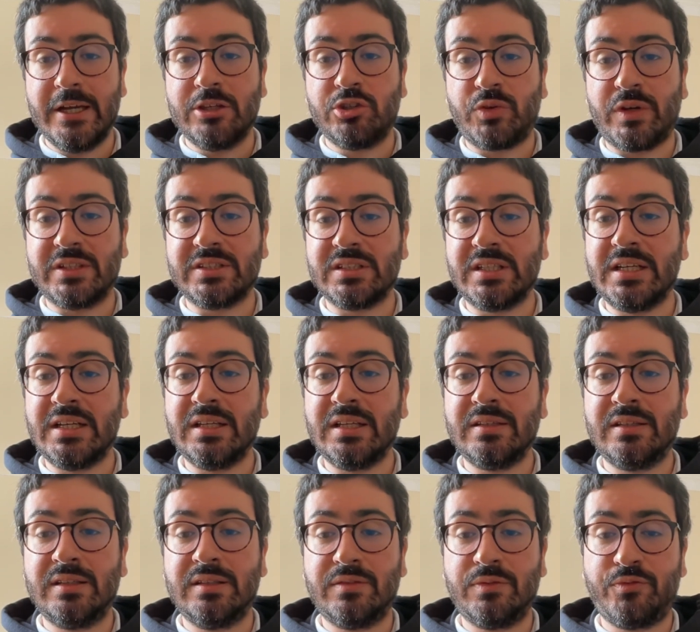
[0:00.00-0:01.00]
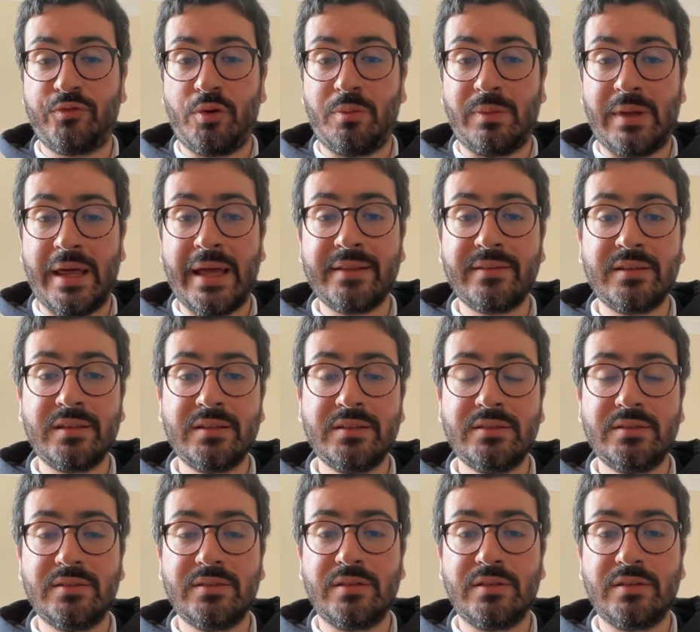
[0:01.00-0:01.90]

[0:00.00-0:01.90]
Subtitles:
Translated from Latin,